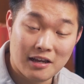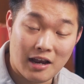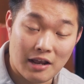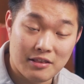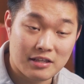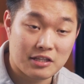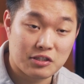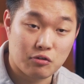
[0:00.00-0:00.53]
I
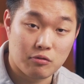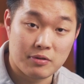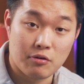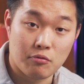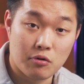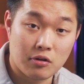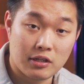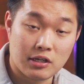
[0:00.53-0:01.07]
think this will be a
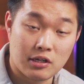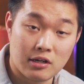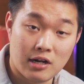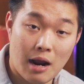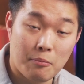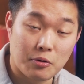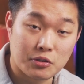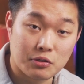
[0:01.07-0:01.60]
really good
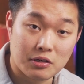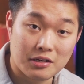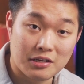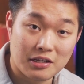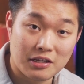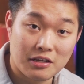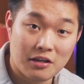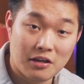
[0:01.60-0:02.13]

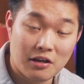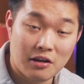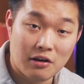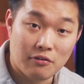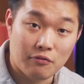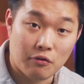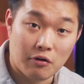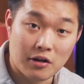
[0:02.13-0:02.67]
opportunity
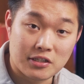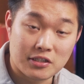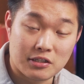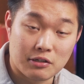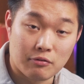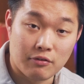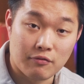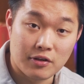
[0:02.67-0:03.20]
for us
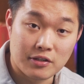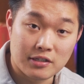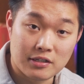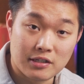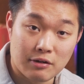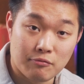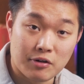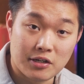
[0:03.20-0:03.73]
to
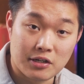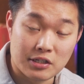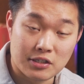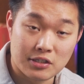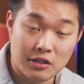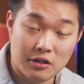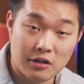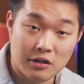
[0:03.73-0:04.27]
revisit and
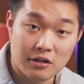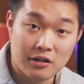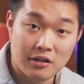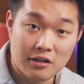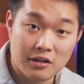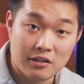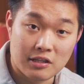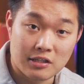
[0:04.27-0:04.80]
reconsider
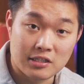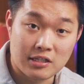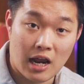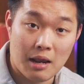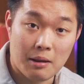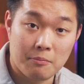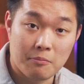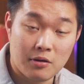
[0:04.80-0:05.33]
this
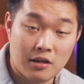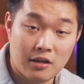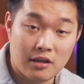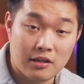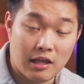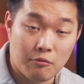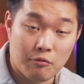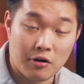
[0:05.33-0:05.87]
time
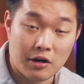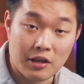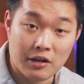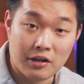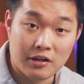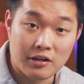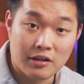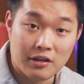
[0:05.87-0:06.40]
that we're
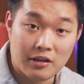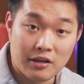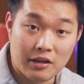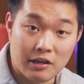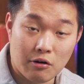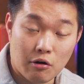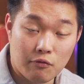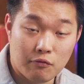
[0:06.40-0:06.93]
in,
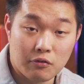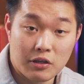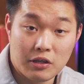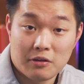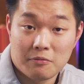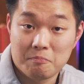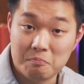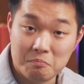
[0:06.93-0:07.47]
and
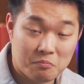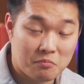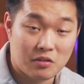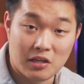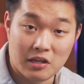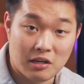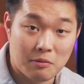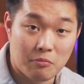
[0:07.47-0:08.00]
hopefully
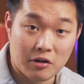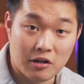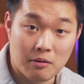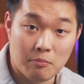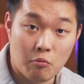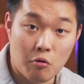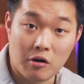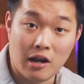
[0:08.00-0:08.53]
it can bring up
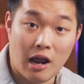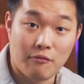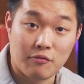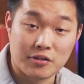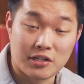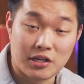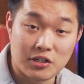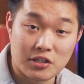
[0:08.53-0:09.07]
more
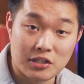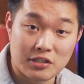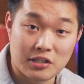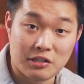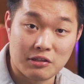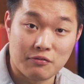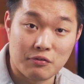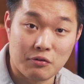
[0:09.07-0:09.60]
conversations
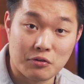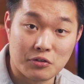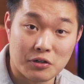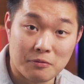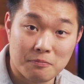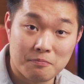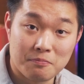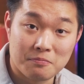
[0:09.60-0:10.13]
in the
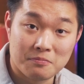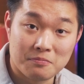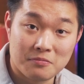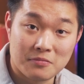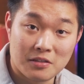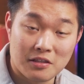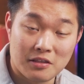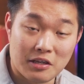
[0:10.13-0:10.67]
future.
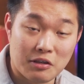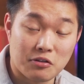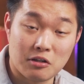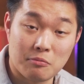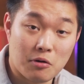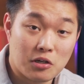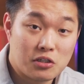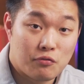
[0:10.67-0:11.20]
Thank you so
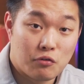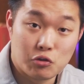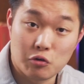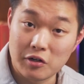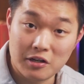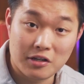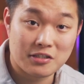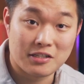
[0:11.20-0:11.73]
much for
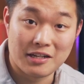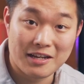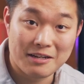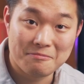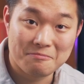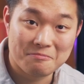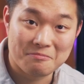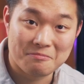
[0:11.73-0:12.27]
joining us
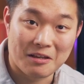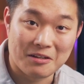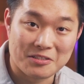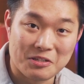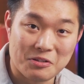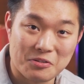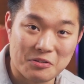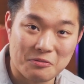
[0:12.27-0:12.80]
today. I'll
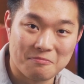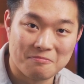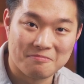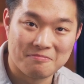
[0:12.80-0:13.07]
see you soon.